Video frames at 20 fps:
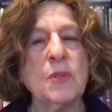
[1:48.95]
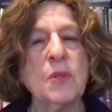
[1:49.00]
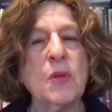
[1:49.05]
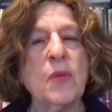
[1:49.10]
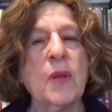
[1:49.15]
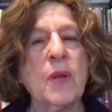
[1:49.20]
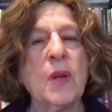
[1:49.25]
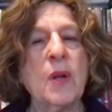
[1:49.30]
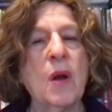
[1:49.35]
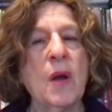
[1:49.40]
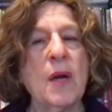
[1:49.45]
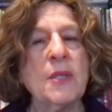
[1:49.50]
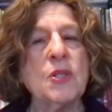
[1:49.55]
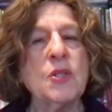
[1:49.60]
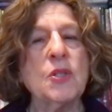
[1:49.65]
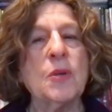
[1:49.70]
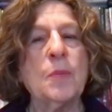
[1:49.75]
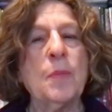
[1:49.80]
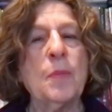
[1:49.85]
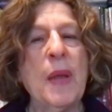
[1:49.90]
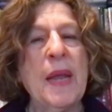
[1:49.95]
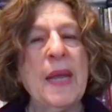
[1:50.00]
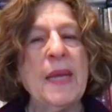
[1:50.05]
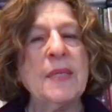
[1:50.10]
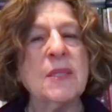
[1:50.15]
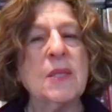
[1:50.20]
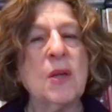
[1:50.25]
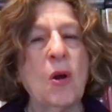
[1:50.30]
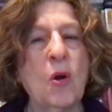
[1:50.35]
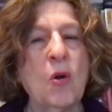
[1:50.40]
so that God should
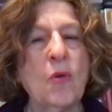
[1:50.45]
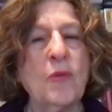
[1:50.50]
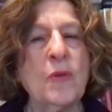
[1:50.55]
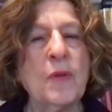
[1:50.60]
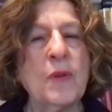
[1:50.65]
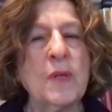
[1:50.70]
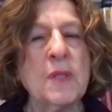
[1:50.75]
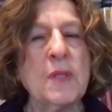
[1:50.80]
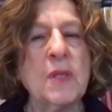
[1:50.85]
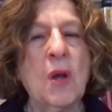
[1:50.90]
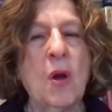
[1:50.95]
pass over these